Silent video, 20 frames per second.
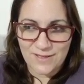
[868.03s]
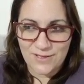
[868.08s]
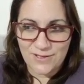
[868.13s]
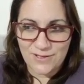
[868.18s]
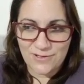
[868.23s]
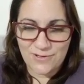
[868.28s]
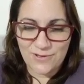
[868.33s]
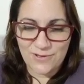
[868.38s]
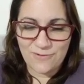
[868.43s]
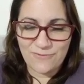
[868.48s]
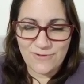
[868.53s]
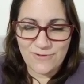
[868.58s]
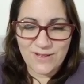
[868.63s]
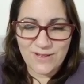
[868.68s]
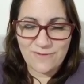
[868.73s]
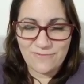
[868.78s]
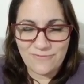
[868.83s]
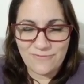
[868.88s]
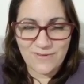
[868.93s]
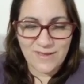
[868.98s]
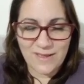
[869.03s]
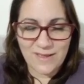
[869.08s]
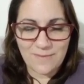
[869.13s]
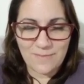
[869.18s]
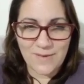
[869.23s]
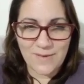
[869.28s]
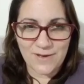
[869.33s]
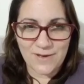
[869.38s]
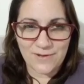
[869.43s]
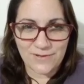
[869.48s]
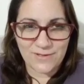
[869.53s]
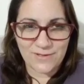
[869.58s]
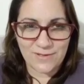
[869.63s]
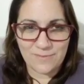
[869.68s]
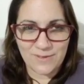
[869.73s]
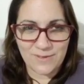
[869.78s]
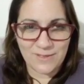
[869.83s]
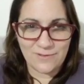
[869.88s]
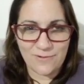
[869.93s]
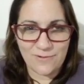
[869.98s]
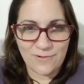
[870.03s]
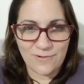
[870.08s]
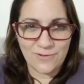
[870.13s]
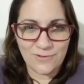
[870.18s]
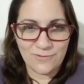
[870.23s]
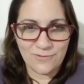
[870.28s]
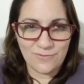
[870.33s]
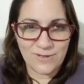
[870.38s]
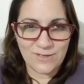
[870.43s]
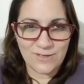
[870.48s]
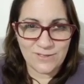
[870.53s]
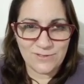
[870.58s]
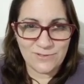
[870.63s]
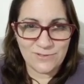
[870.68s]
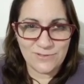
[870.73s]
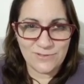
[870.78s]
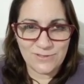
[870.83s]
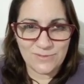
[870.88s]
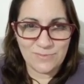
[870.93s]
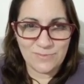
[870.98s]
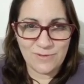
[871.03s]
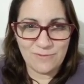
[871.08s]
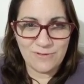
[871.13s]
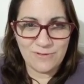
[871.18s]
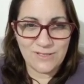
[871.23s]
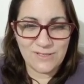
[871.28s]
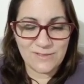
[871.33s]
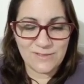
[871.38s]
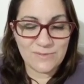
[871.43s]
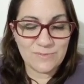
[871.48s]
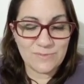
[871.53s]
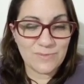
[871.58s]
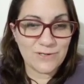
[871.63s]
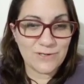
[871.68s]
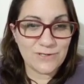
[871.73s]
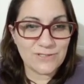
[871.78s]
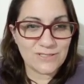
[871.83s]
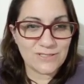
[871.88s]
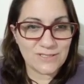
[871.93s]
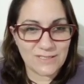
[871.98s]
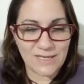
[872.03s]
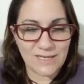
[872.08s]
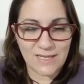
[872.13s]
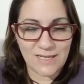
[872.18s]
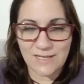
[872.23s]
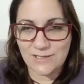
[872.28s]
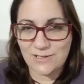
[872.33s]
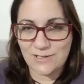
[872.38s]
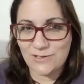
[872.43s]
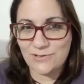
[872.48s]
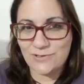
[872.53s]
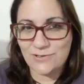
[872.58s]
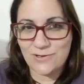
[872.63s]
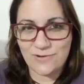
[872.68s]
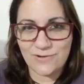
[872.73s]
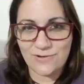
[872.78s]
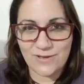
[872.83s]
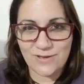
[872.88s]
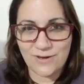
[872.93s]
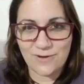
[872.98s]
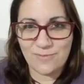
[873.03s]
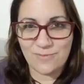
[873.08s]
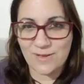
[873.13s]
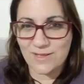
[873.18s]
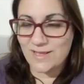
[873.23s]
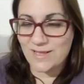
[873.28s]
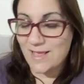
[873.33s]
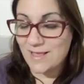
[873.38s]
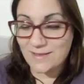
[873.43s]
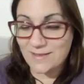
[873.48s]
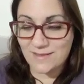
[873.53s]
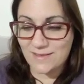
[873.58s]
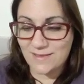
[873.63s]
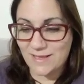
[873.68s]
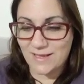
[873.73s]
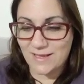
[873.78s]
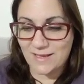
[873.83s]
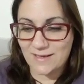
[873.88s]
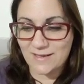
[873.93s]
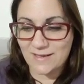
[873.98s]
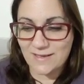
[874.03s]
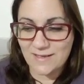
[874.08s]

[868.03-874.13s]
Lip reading: you don't really think about it. I mean, all you want to do is be with this person, and you don't care about anything.